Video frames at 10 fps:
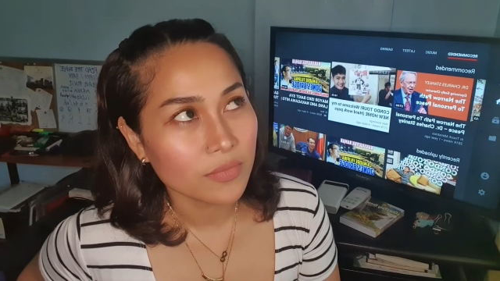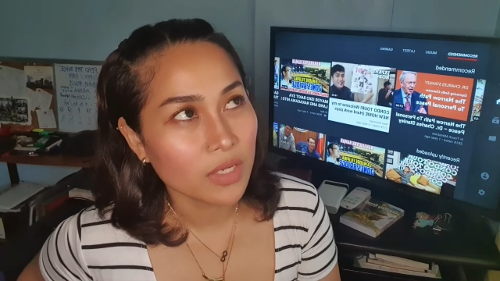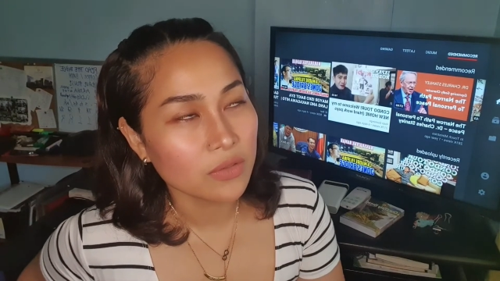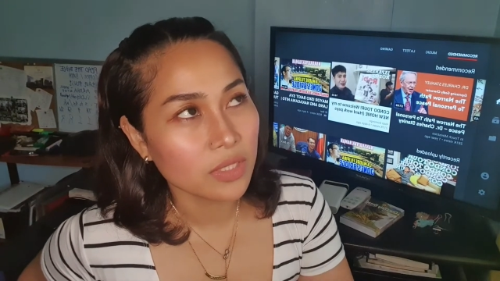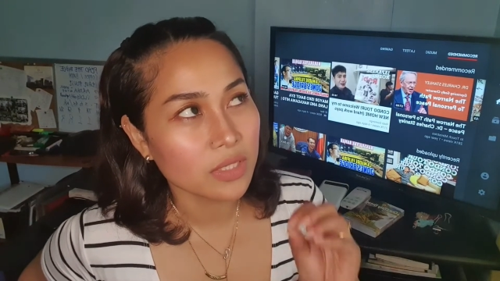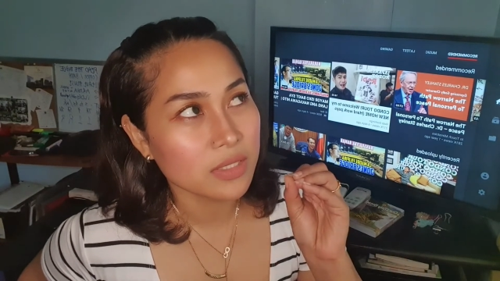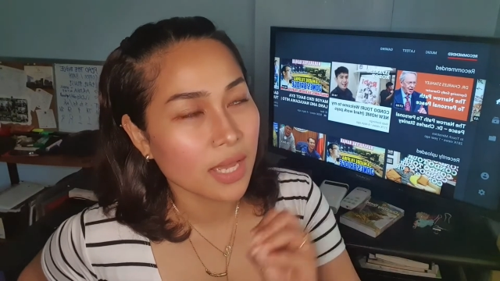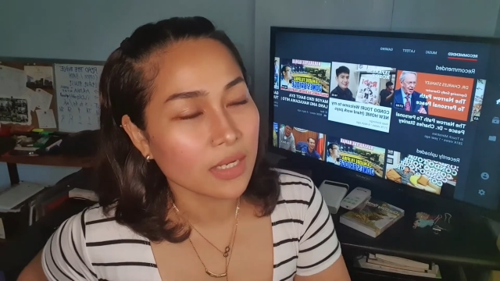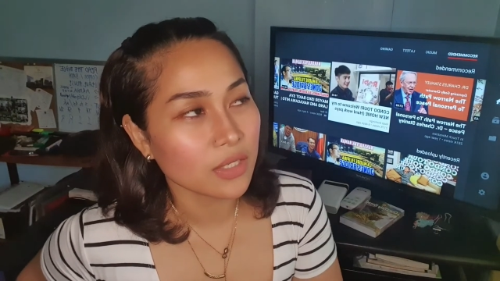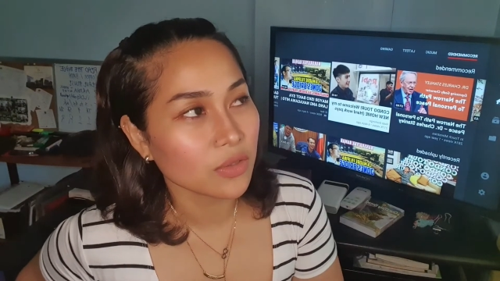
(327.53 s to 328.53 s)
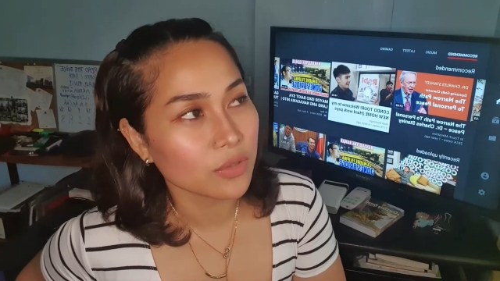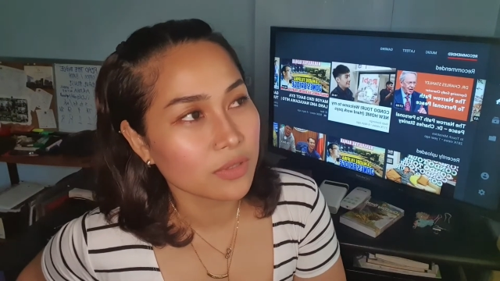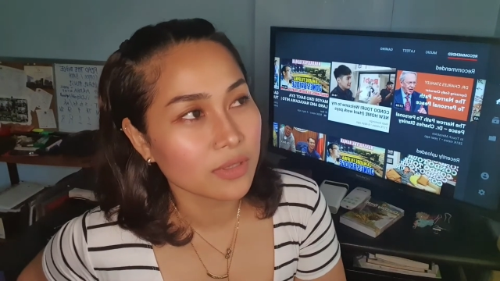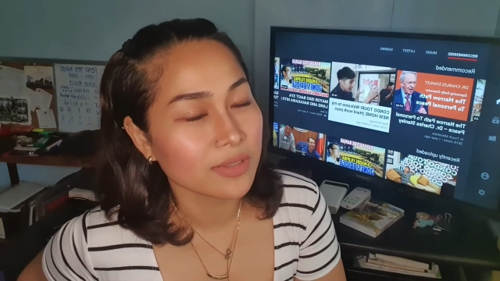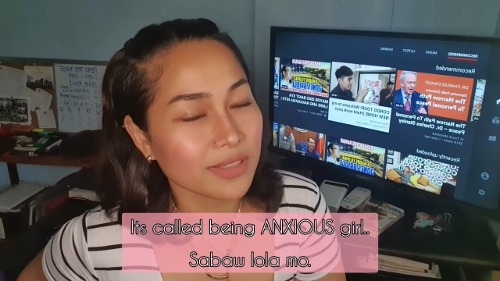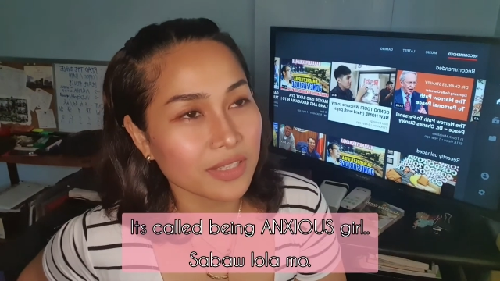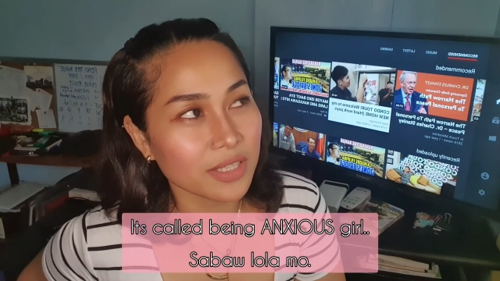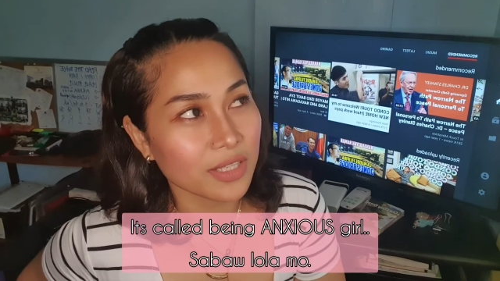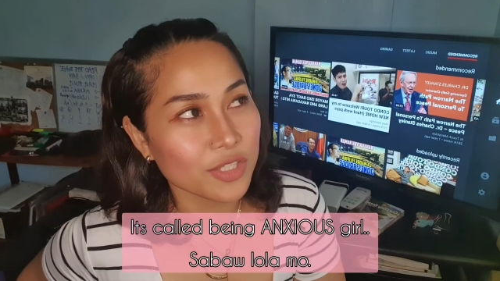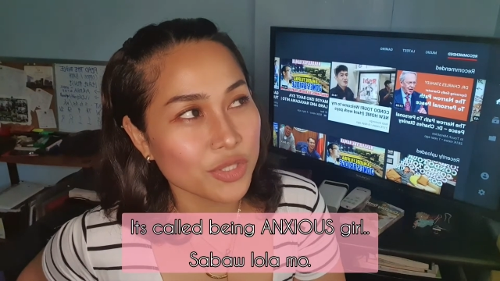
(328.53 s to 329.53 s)
I don't exactly know the
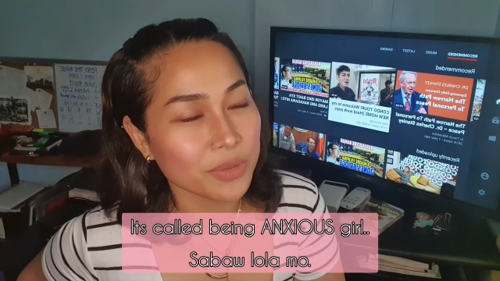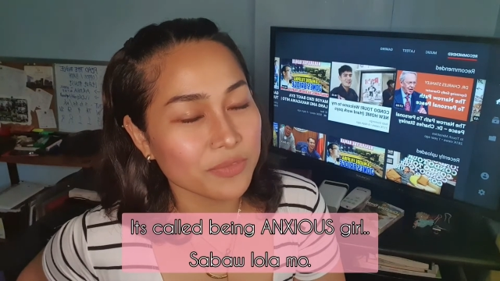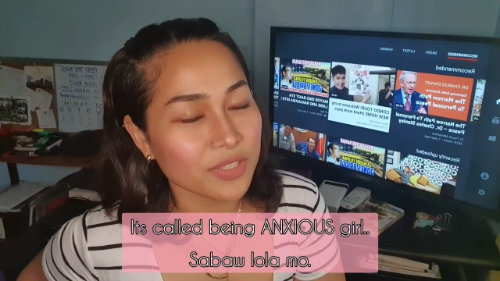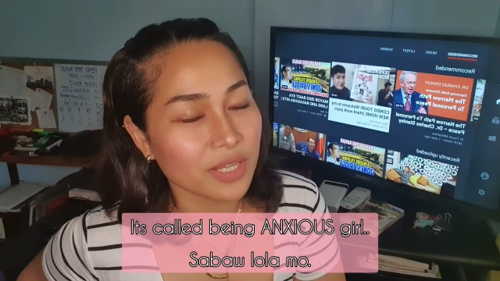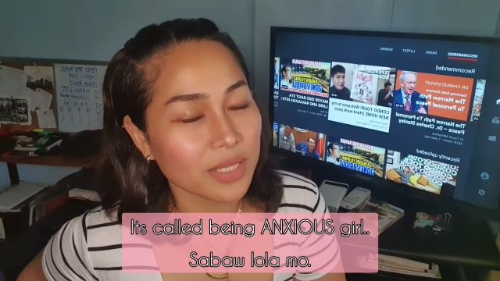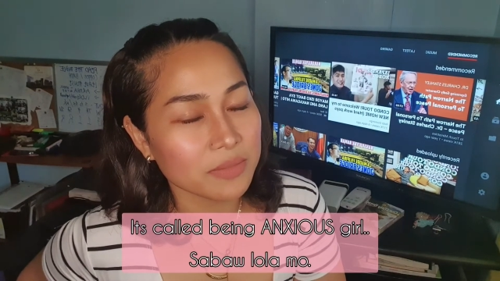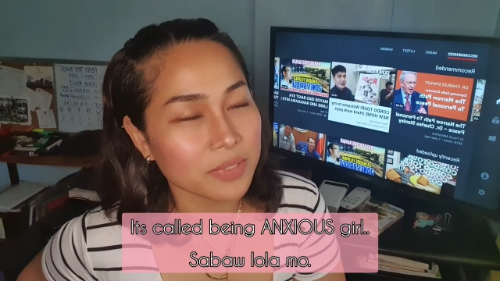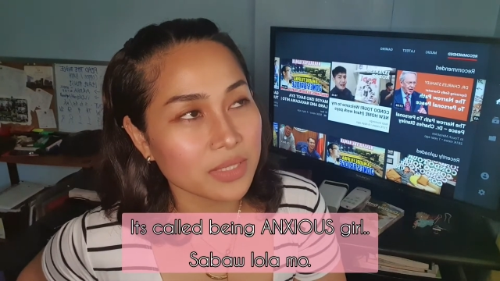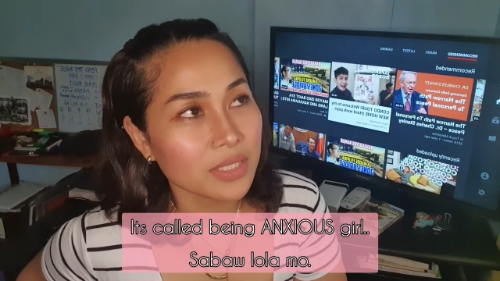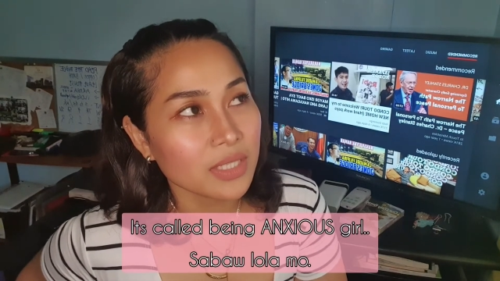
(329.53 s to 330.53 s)
English term for that, but,